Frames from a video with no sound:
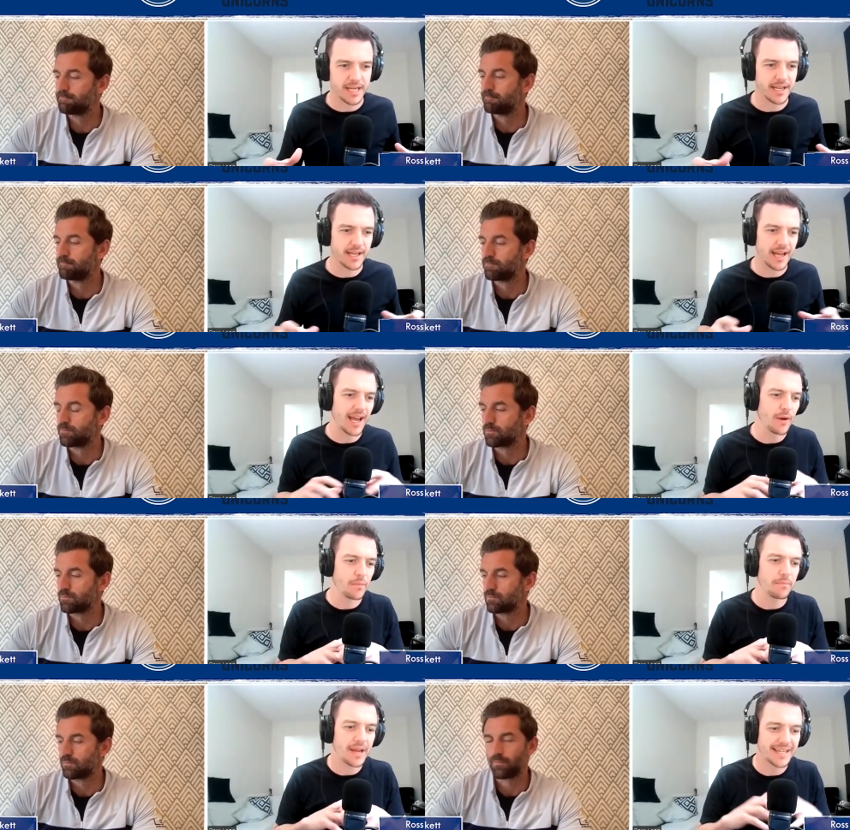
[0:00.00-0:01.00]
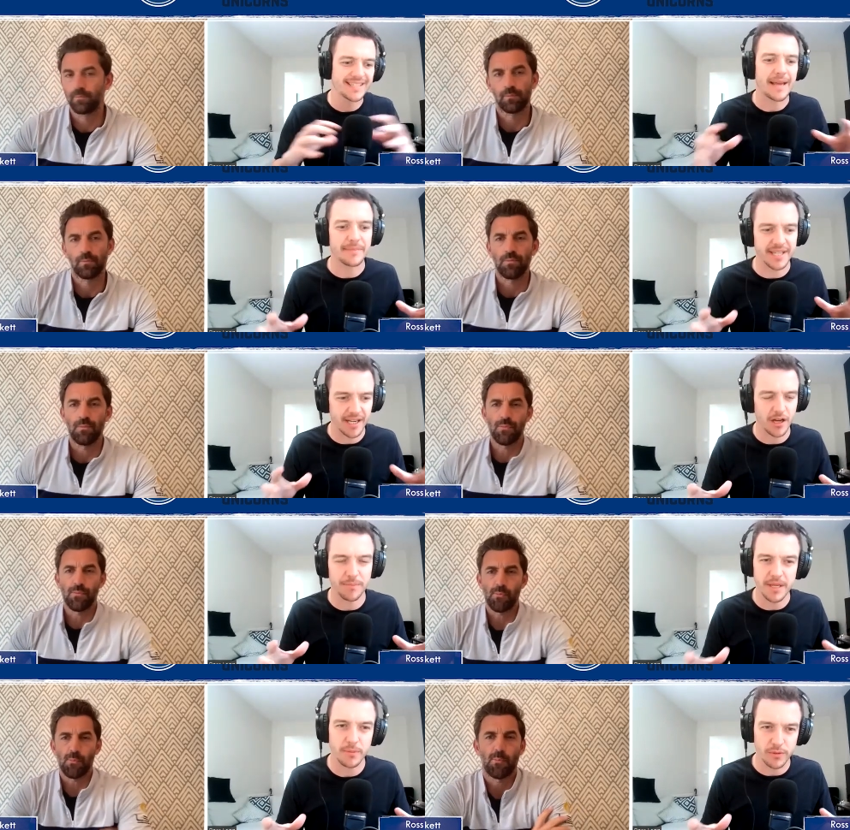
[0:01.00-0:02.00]
Speaker 1: been, and how accepting
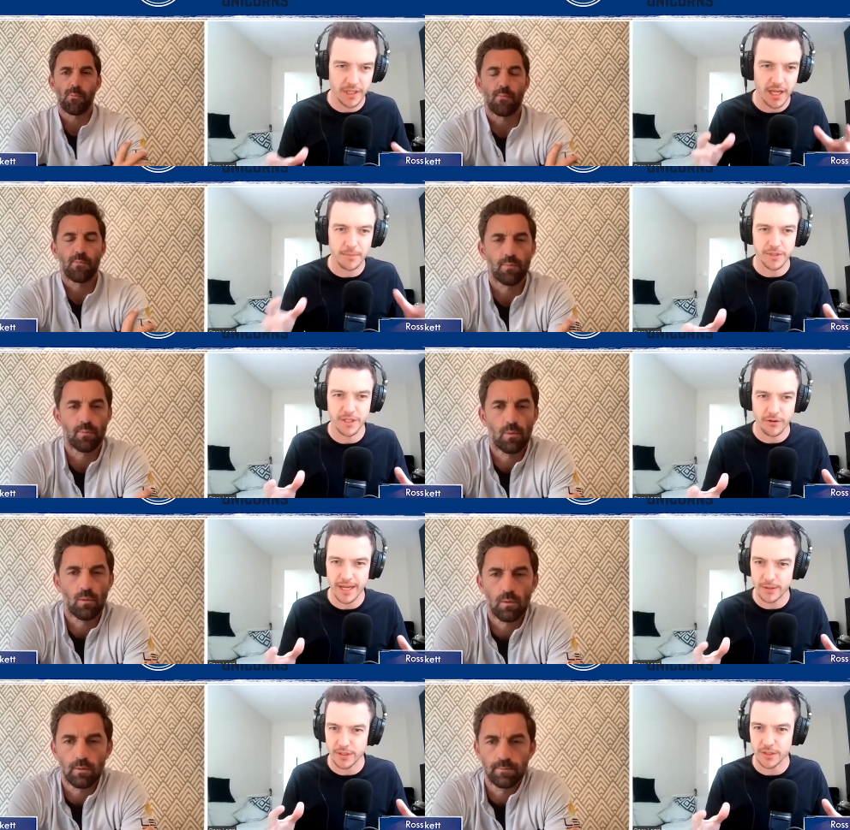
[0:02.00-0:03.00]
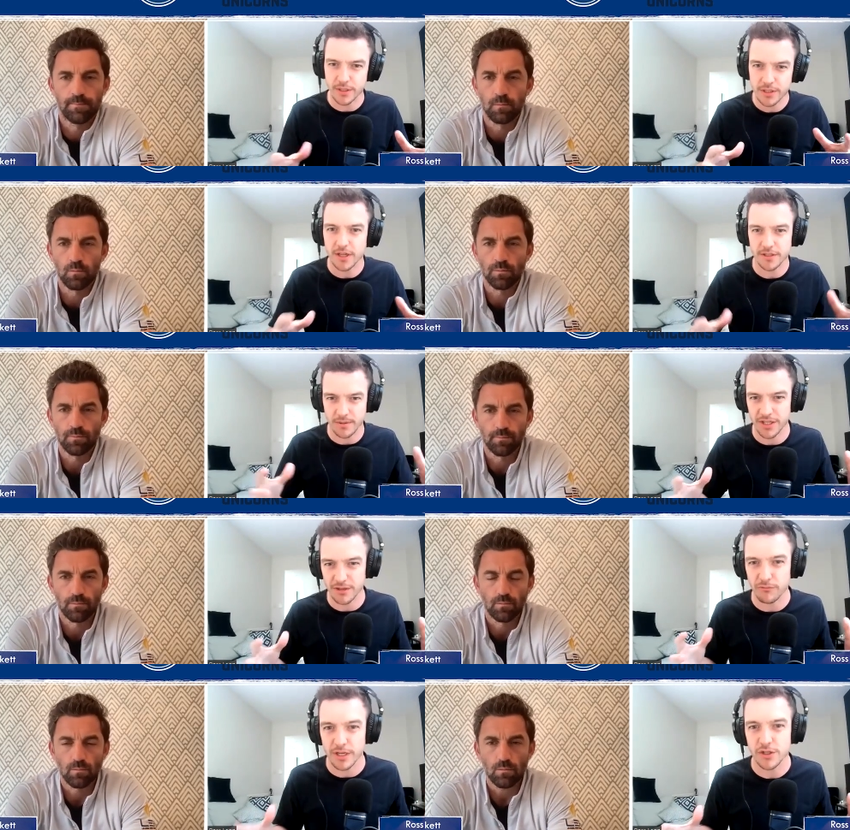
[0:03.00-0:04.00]
are people to come to the grounds and start to
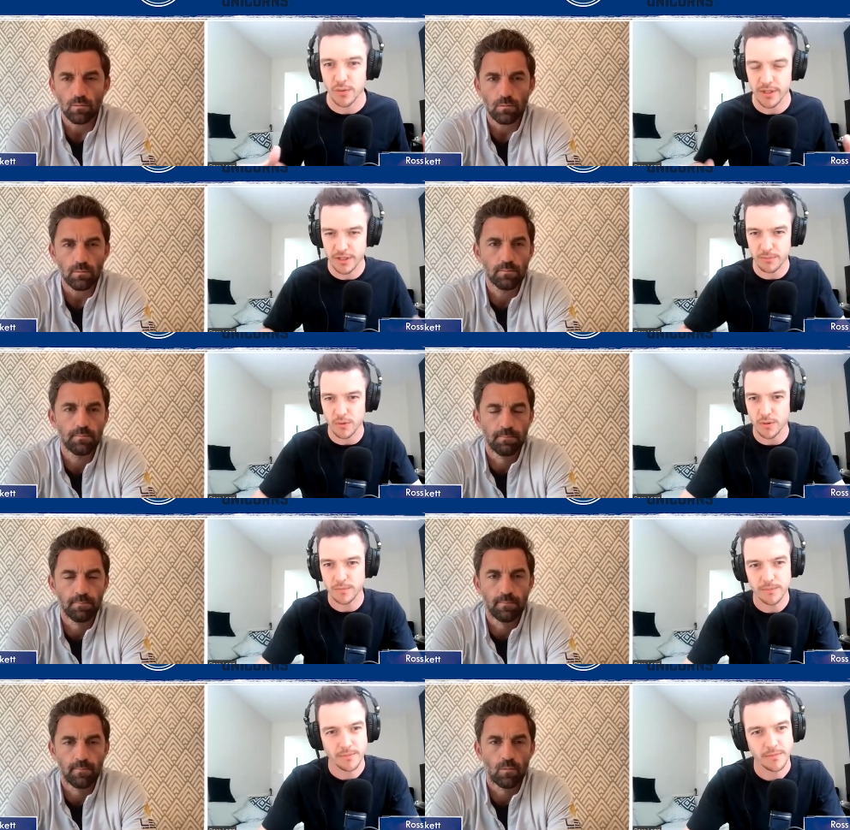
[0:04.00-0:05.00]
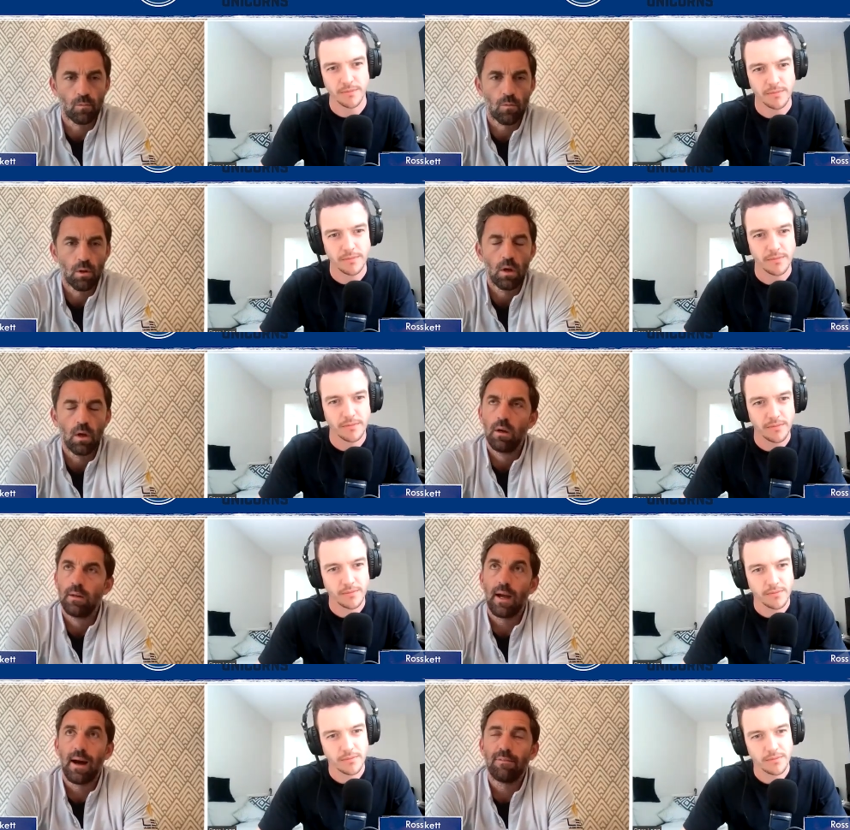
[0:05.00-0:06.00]
actually enjoy the sport?
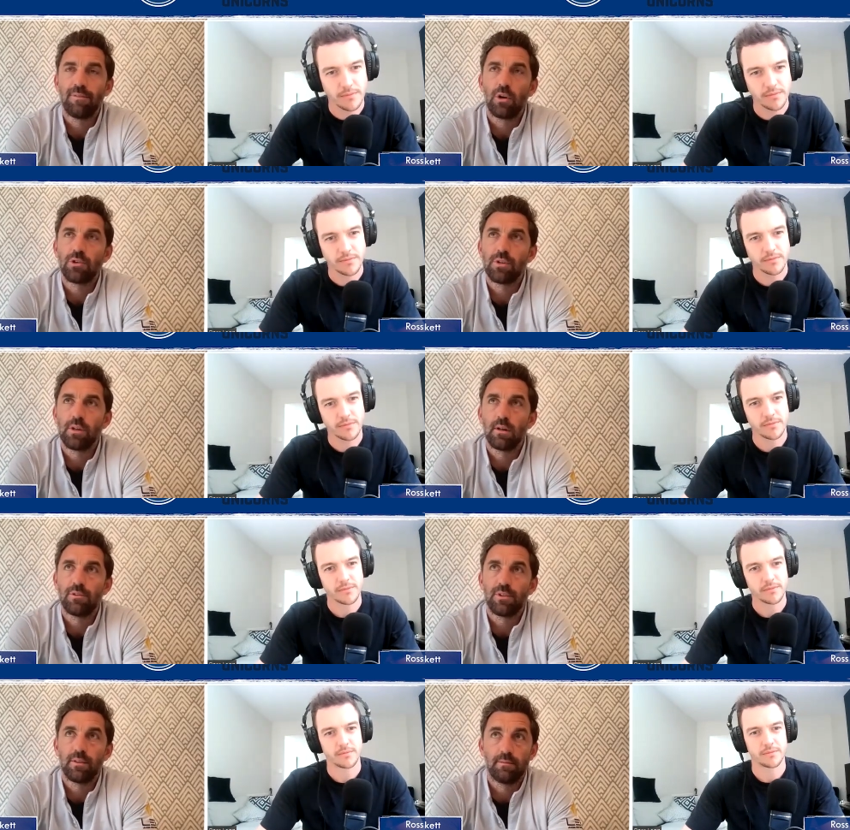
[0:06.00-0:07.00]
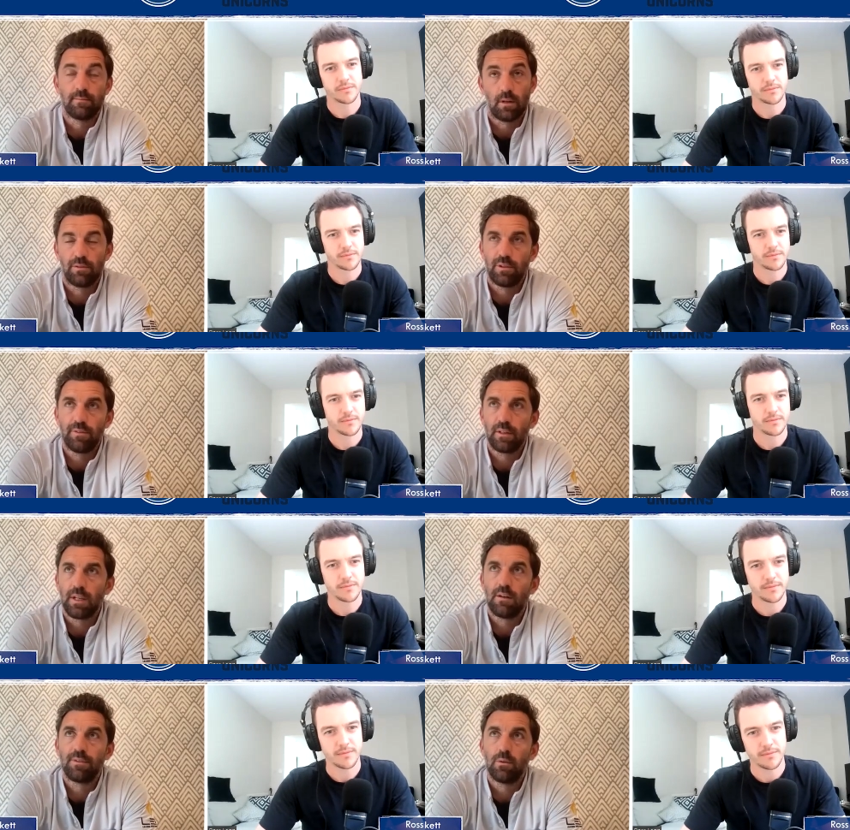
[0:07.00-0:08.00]
Speaker 2: Yeah, I'm fortunate. Obviously, obviously
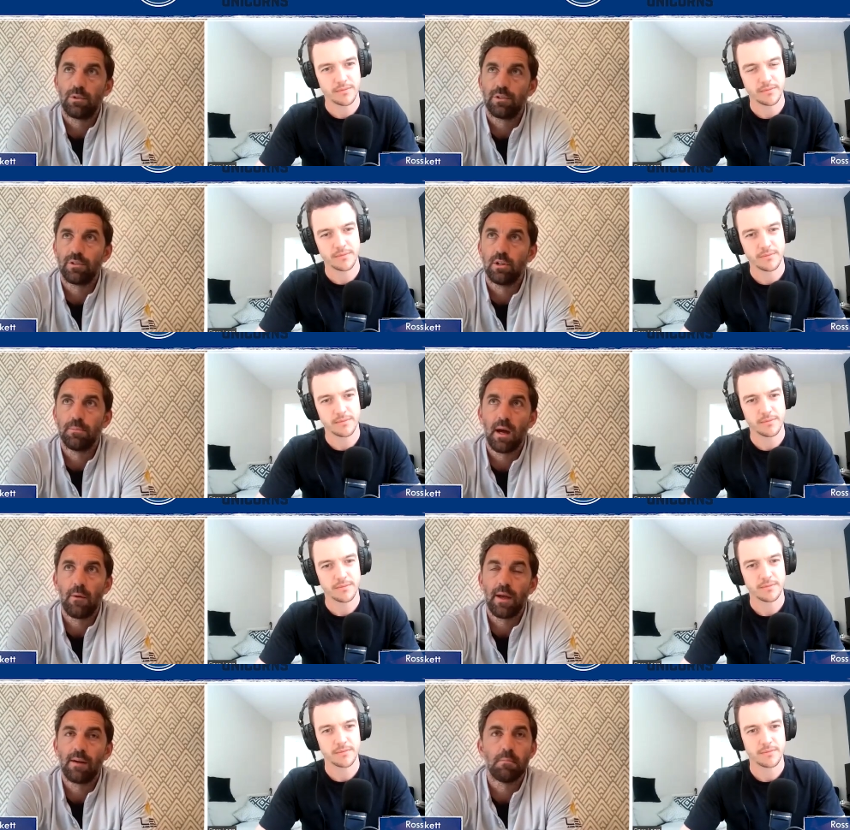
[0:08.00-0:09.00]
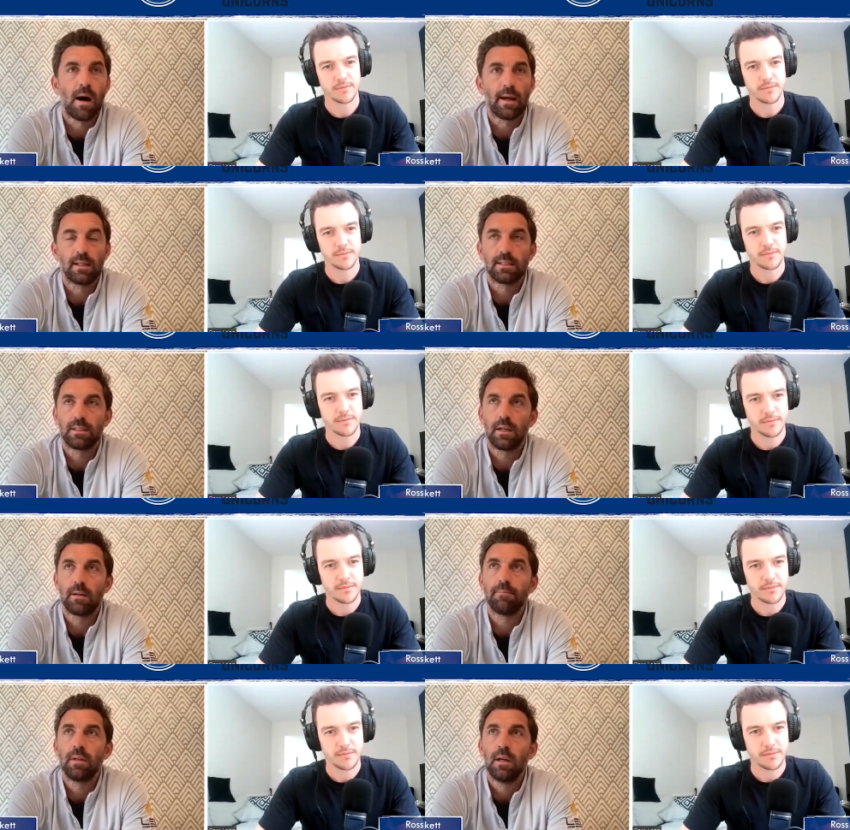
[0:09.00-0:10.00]
Philadelphia, which is home now, we have a minor league
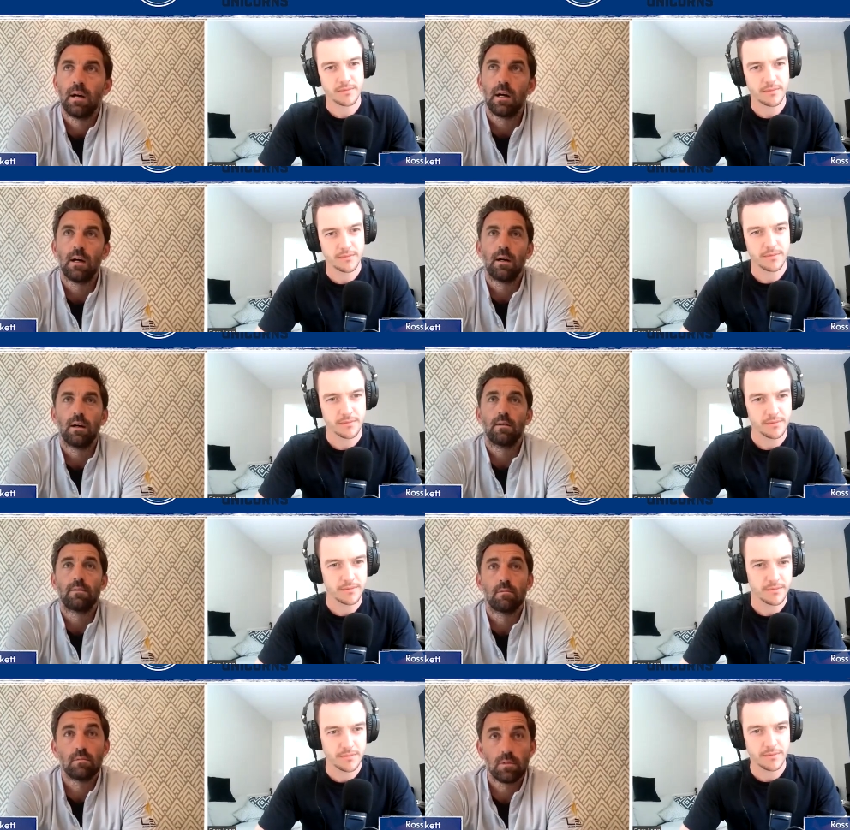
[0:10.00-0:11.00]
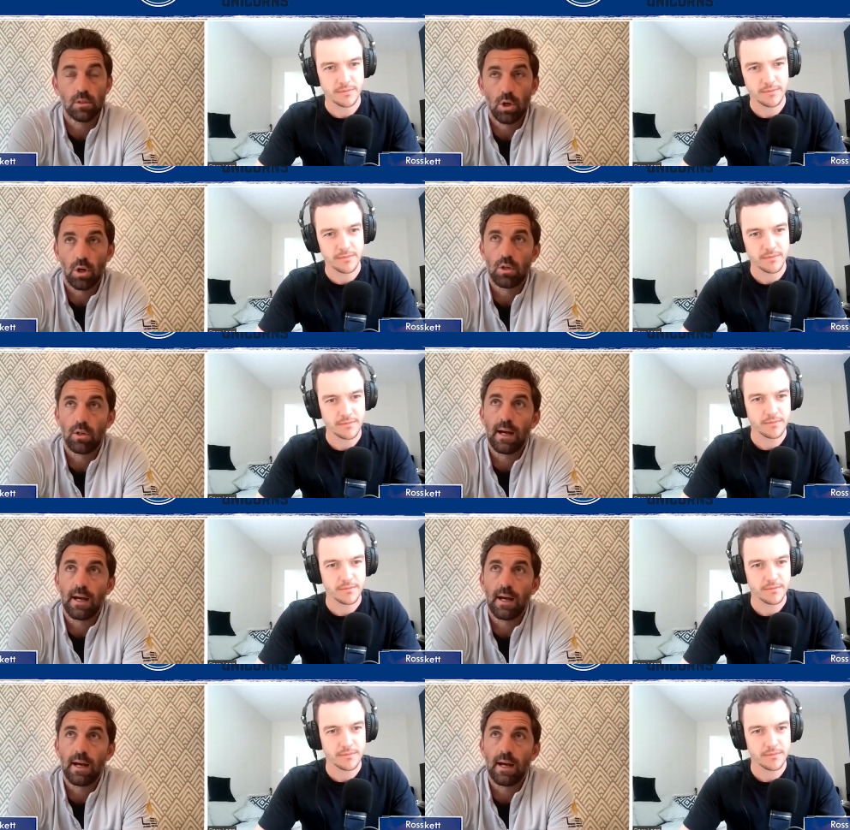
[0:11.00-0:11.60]
team. Uh, got good